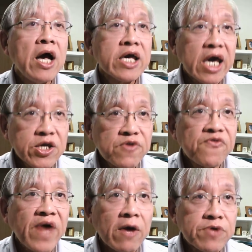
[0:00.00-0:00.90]
Get your
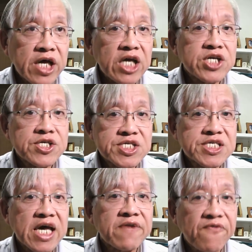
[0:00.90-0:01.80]
foundation
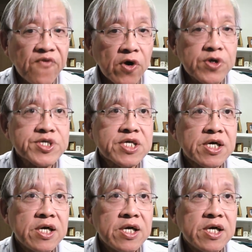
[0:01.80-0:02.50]
set first